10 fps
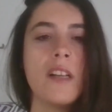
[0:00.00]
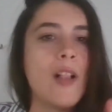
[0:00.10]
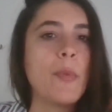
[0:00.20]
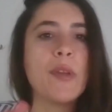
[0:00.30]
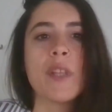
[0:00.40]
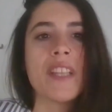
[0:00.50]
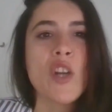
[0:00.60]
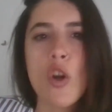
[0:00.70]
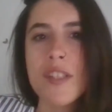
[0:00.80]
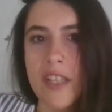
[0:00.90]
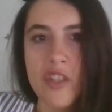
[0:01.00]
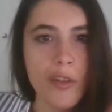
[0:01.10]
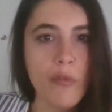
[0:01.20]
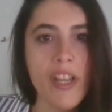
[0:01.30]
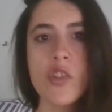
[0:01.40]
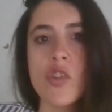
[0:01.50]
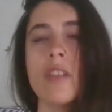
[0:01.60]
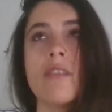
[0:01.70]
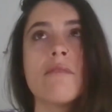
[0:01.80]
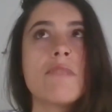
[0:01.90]
helping with like content
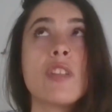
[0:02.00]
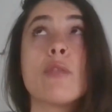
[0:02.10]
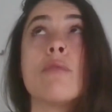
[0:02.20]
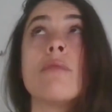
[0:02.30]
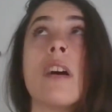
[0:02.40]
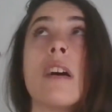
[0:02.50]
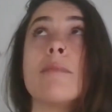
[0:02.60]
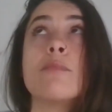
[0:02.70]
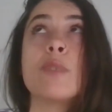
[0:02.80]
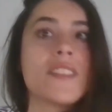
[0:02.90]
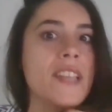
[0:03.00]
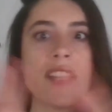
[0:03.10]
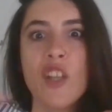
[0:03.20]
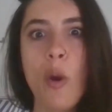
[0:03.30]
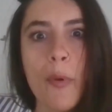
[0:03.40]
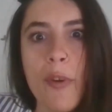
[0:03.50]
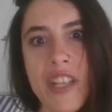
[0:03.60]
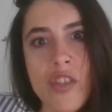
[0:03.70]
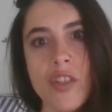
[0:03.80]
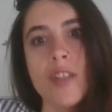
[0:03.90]
generation, you know, with scaling
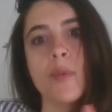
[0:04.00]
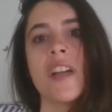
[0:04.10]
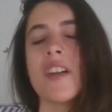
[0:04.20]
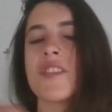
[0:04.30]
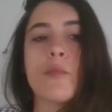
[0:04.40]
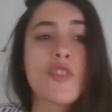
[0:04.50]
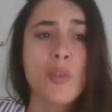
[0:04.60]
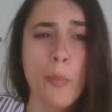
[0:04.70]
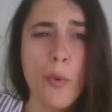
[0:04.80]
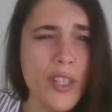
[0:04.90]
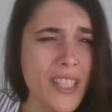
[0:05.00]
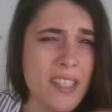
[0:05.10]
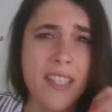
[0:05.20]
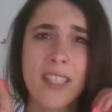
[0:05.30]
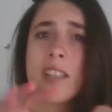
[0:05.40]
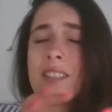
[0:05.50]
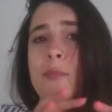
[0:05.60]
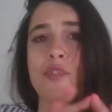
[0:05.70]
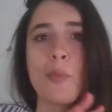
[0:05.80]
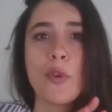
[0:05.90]
operations, with customer support. That
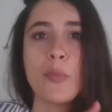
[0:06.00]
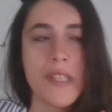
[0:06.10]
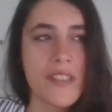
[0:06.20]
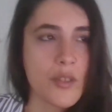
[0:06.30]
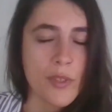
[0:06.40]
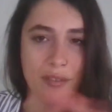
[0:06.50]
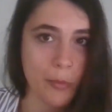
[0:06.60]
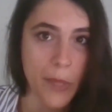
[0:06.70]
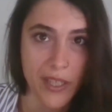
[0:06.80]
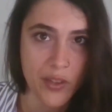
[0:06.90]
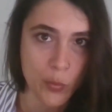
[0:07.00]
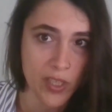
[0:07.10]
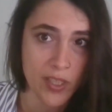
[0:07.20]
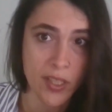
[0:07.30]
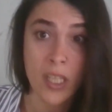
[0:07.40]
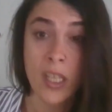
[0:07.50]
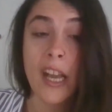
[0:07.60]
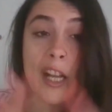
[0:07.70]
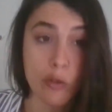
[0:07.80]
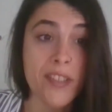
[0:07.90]
customer support piece is one of the biggest ones
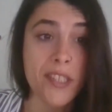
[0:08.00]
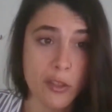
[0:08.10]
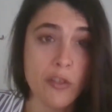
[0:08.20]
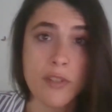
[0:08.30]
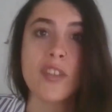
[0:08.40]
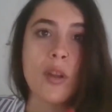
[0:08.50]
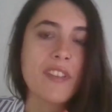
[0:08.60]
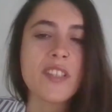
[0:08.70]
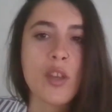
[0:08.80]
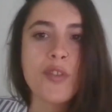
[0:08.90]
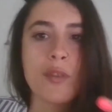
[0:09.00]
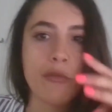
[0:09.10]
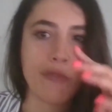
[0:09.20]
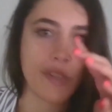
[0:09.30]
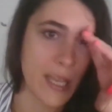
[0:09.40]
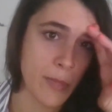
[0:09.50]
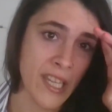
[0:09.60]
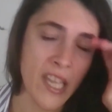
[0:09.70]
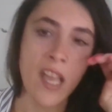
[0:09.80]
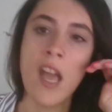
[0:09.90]
across industries and obviously also for
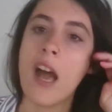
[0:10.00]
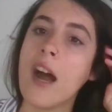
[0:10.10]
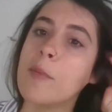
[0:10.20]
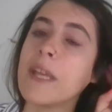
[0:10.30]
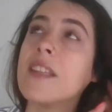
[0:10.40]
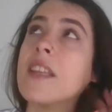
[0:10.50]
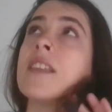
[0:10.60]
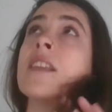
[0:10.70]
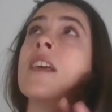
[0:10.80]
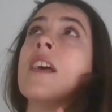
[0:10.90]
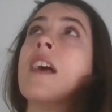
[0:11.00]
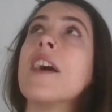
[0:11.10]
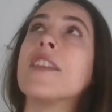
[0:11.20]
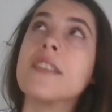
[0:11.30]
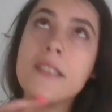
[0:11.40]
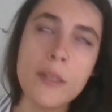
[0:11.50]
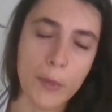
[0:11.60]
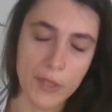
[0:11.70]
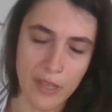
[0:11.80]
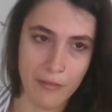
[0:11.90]
gaming. And then at a
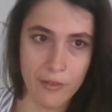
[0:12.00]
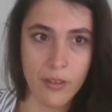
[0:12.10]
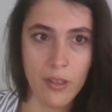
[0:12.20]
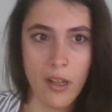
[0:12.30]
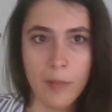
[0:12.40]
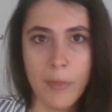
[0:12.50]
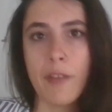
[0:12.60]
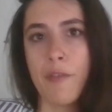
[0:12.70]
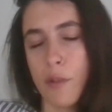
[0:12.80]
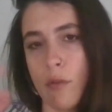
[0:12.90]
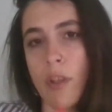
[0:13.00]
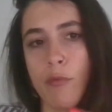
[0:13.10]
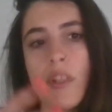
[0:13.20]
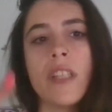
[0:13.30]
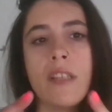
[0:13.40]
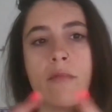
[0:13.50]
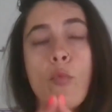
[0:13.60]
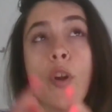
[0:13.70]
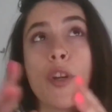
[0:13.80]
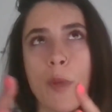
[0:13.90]
deeper level, and if you really
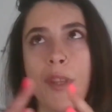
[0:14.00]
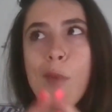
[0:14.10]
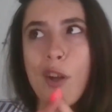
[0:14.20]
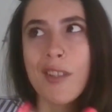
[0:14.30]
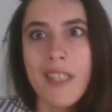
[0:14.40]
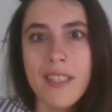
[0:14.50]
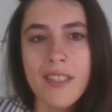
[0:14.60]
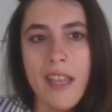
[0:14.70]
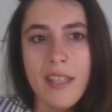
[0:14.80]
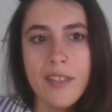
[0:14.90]
work with the model and